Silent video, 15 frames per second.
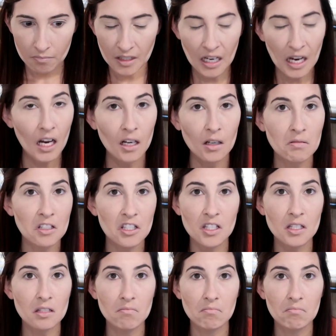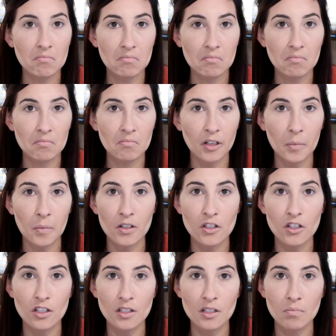Yeah, we just pretty much
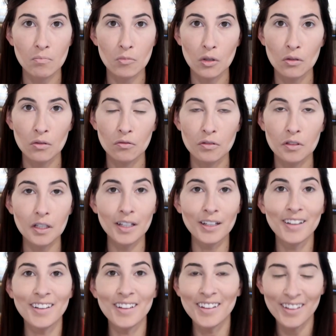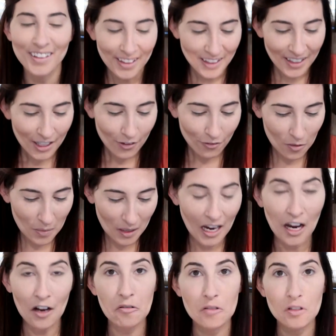just moved from a
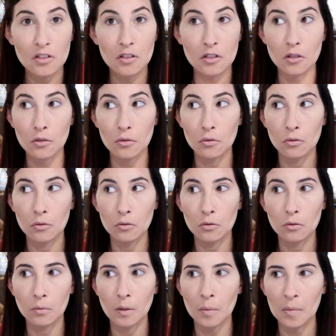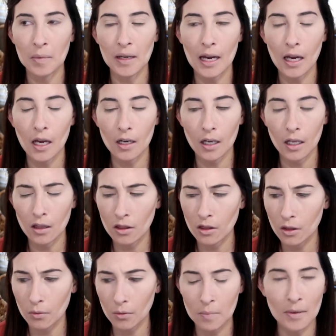house to, I mean, we had a
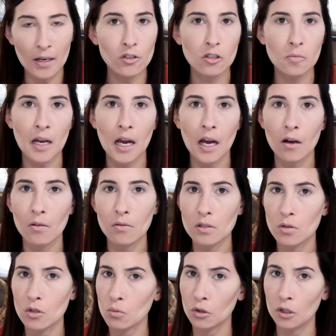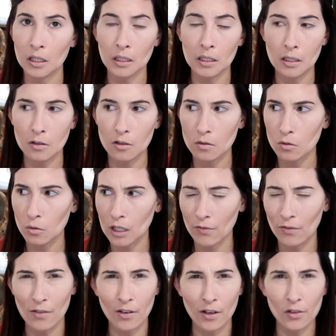3-bedroom house, is really
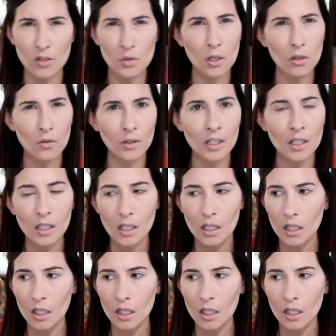2,500 square feet.